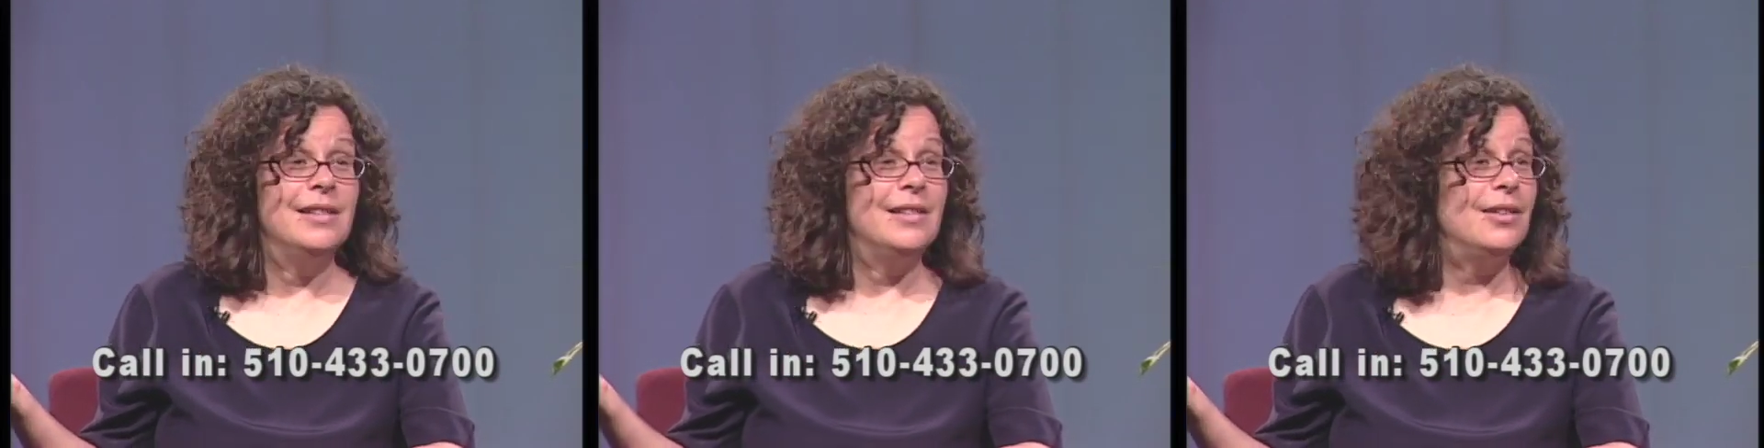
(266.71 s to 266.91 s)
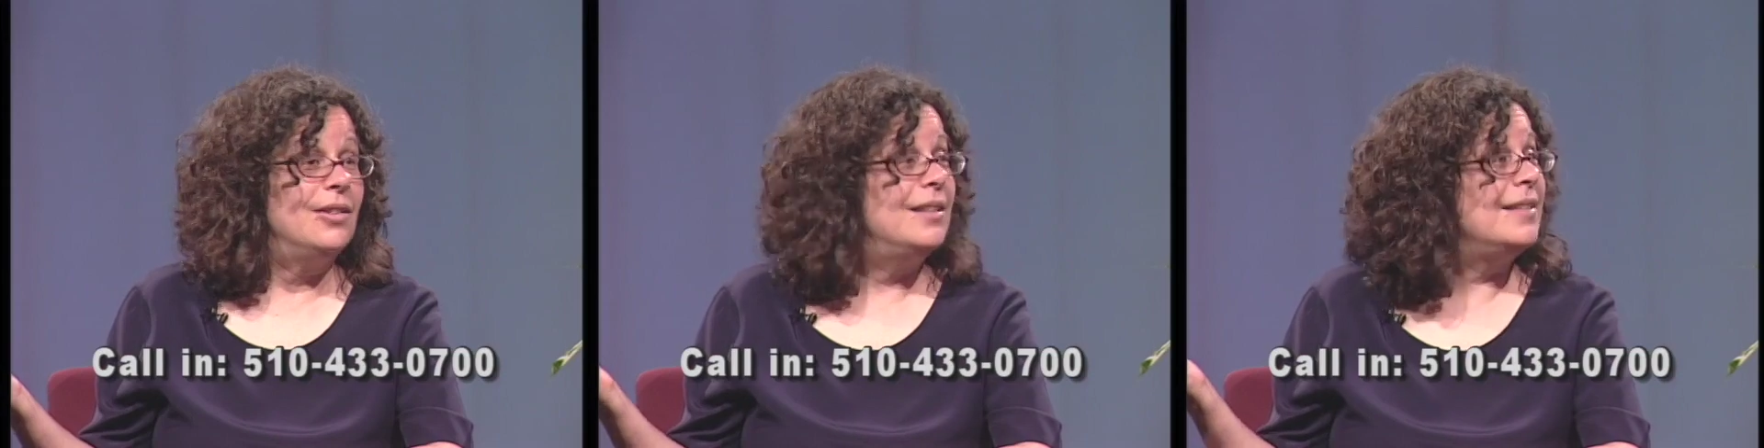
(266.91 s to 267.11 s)

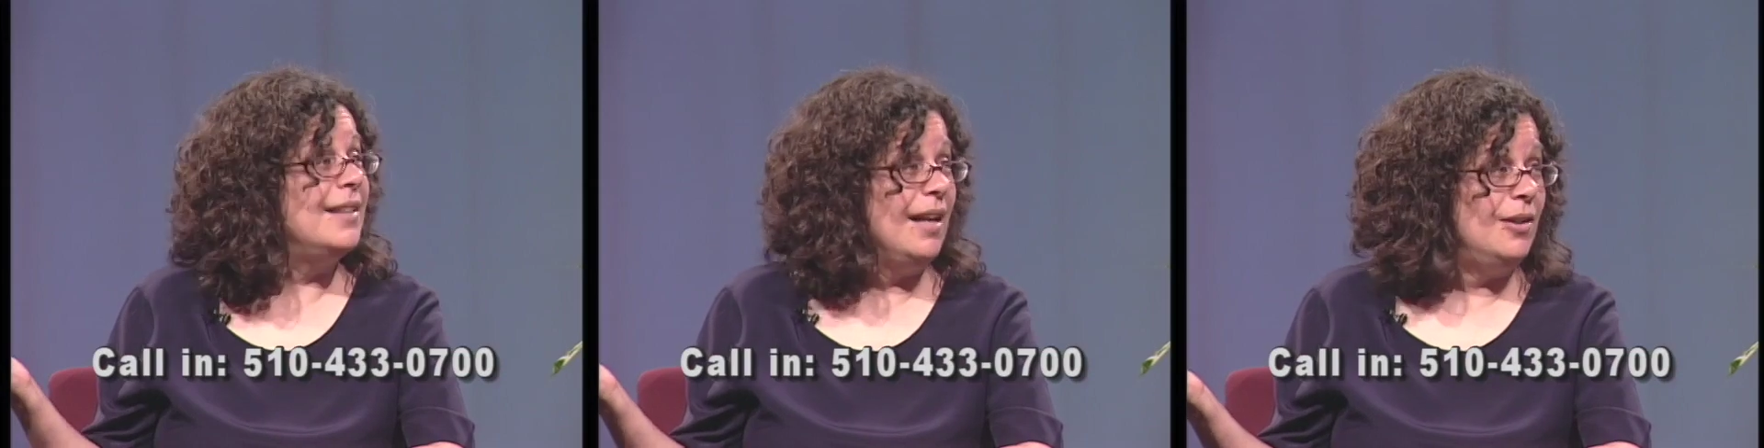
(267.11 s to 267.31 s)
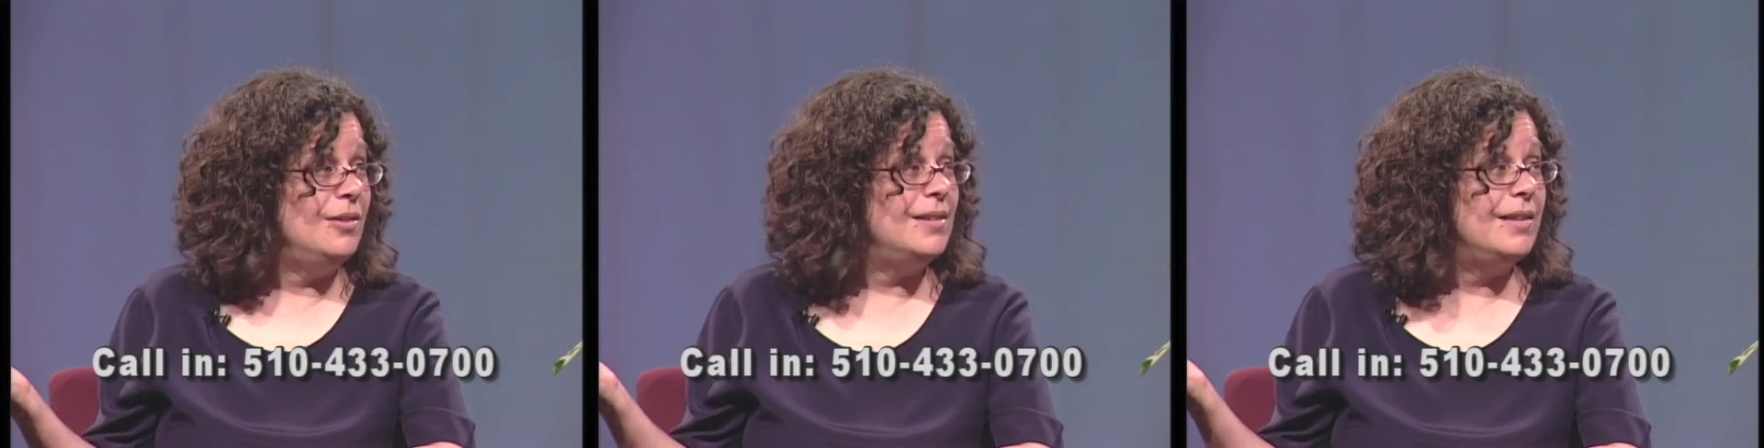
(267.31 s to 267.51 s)
So it
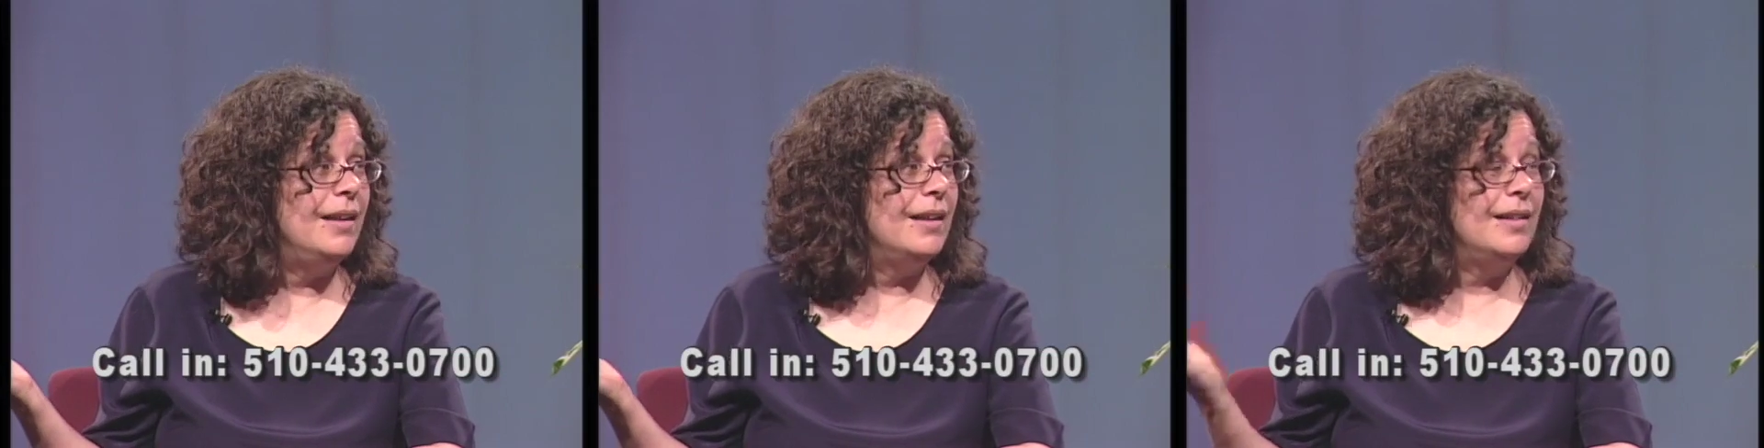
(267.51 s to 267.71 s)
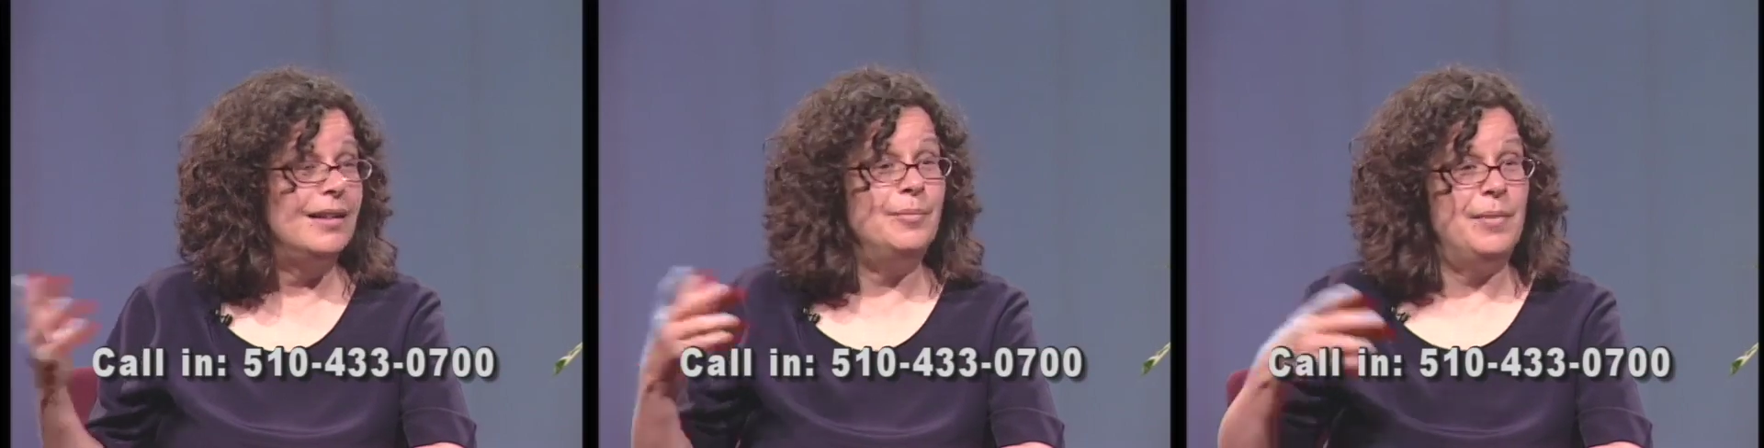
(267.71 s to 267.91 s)
sounds
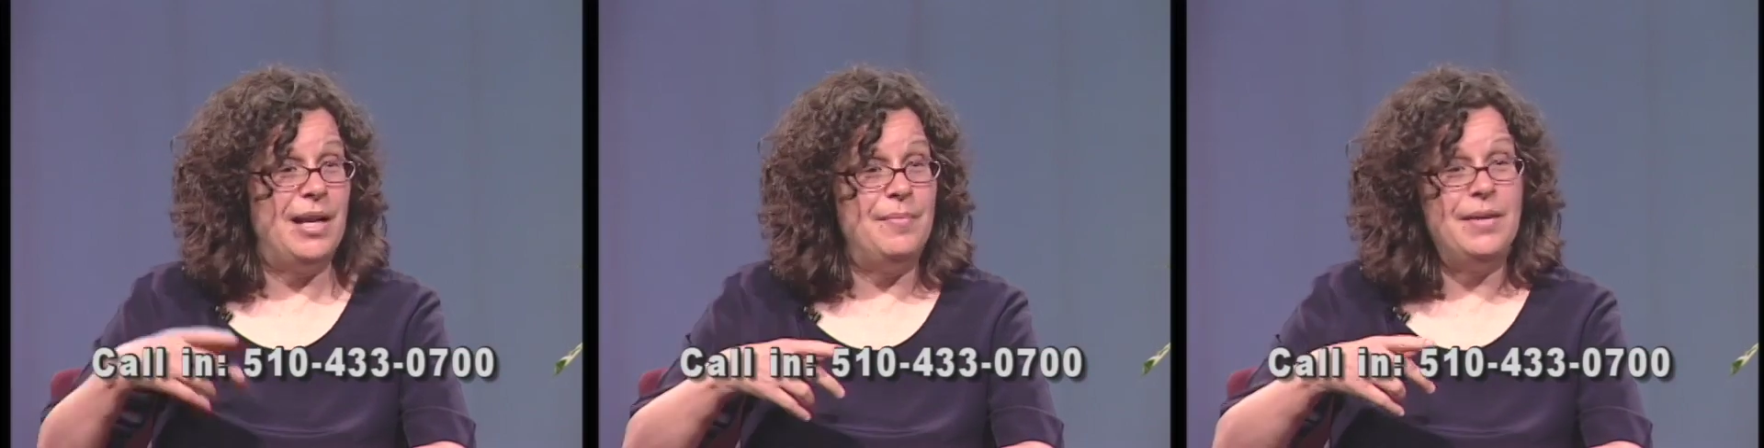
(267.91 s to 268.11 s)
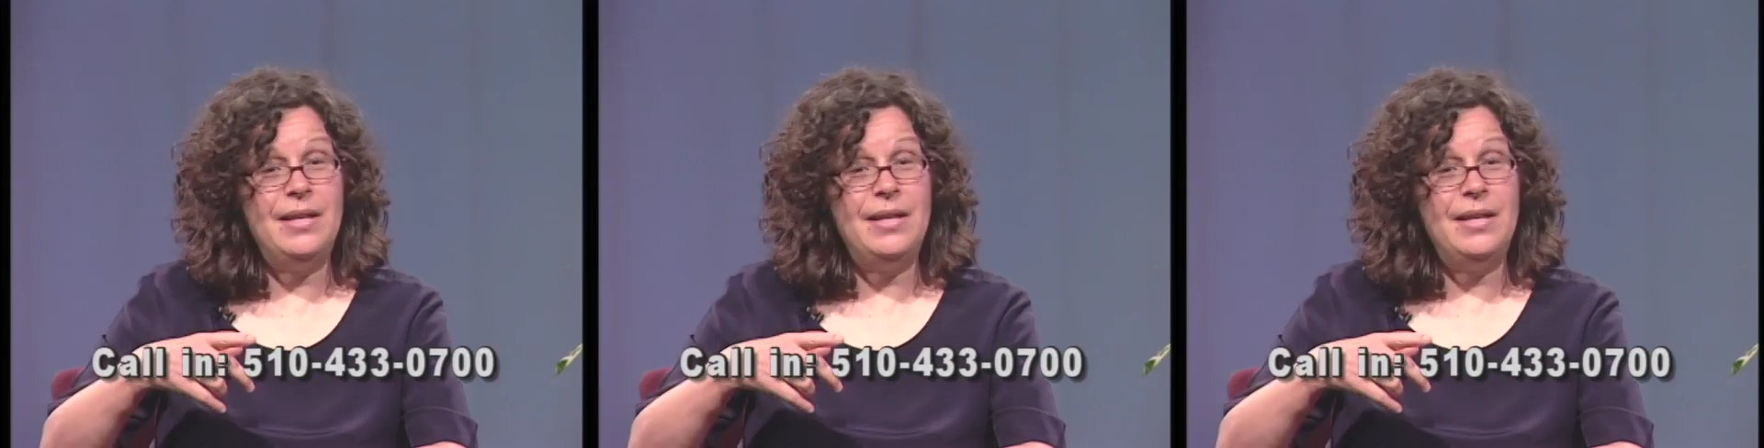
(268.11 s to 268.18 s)
like there may